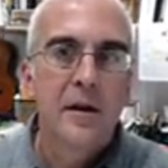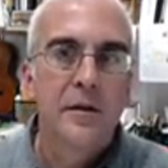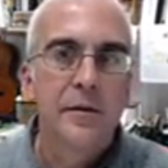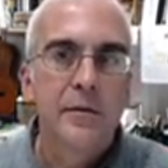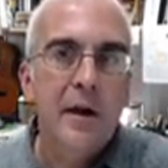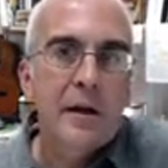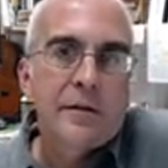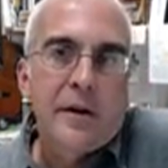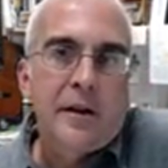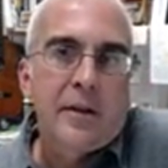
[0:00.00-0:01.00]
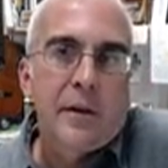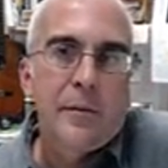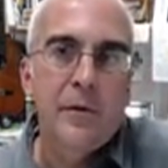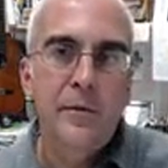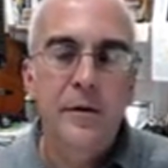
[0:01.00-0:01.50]
to fractionate
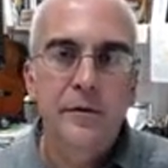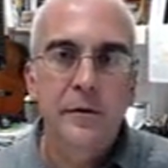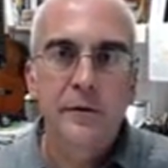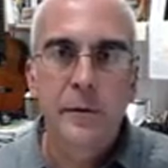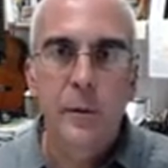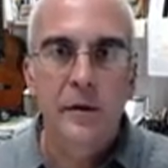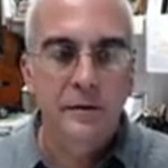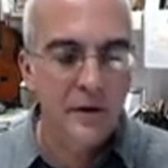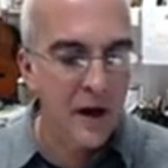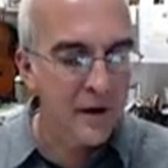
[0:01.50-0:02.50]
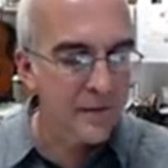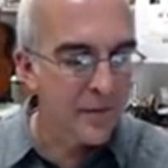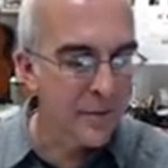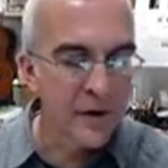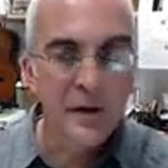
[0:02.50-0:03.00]
that movement just to one side
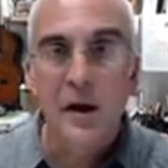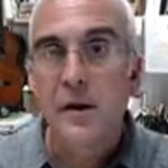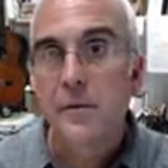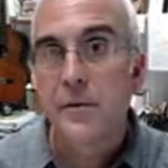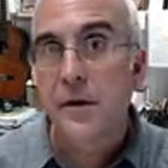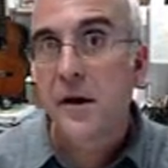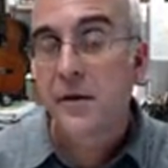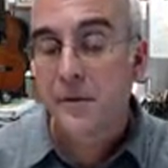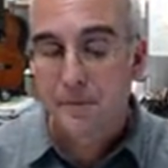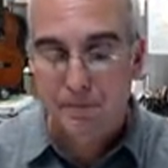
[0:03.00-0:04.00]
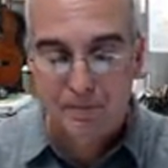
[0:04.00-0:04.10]
of the midline or the other.